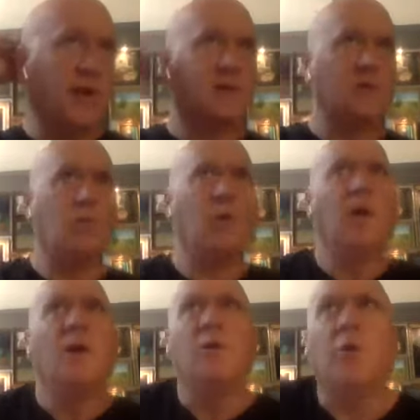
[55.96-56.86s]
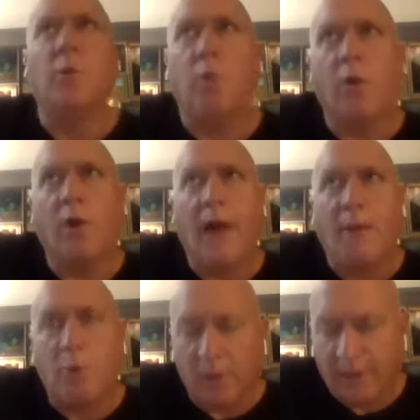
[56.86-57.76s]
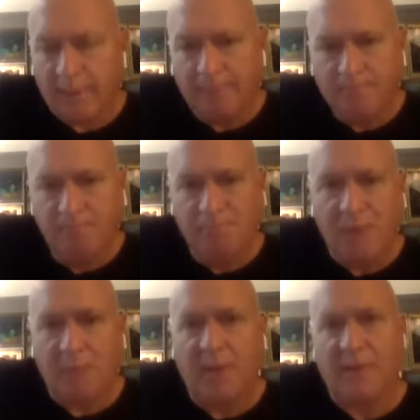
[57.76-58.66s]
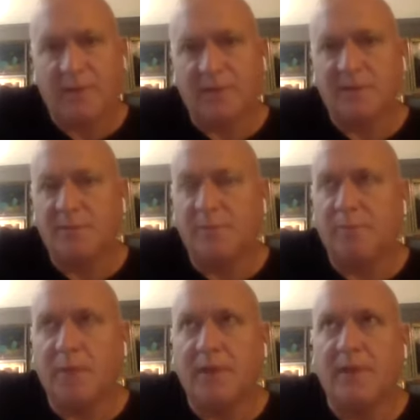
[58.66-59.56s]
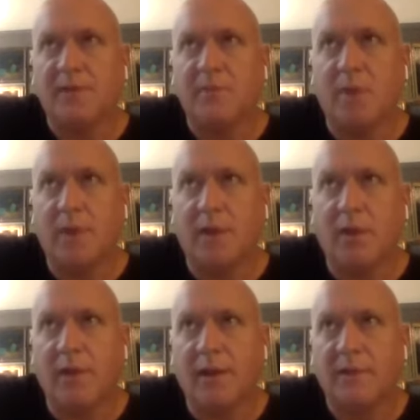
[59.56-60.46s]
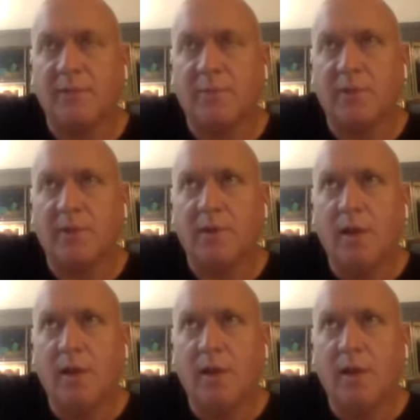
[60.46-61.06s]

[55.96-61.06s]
Like, you could work hourly and make a decent money and all that kind of stuff. But